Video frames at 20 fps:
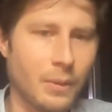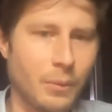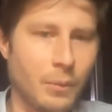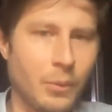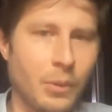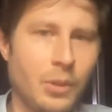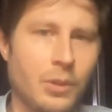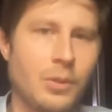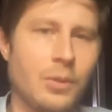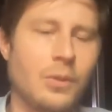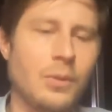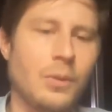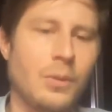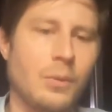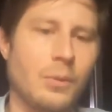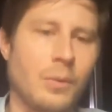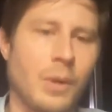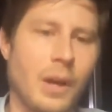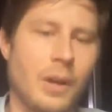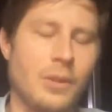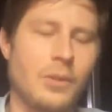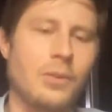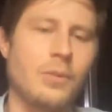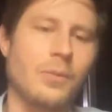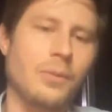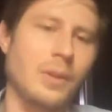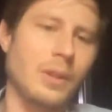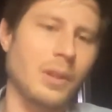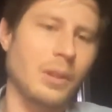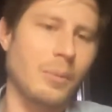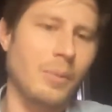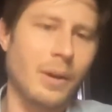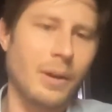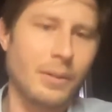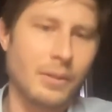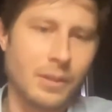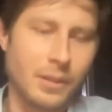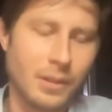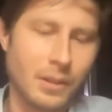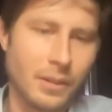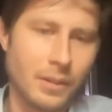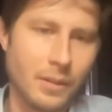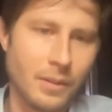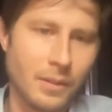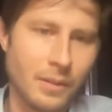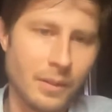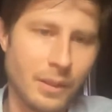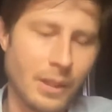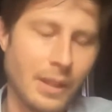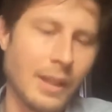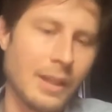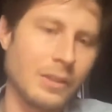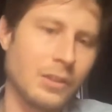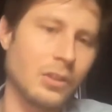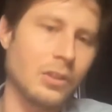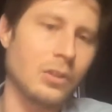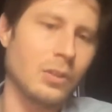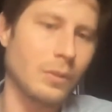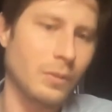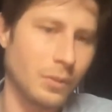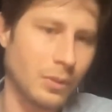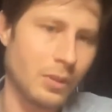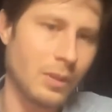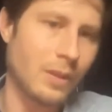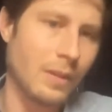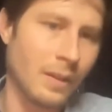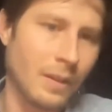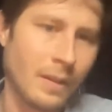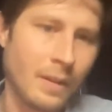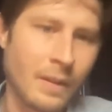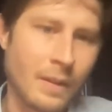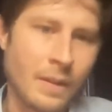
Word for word: What do you, how do you feel about uh, the cases you've seen?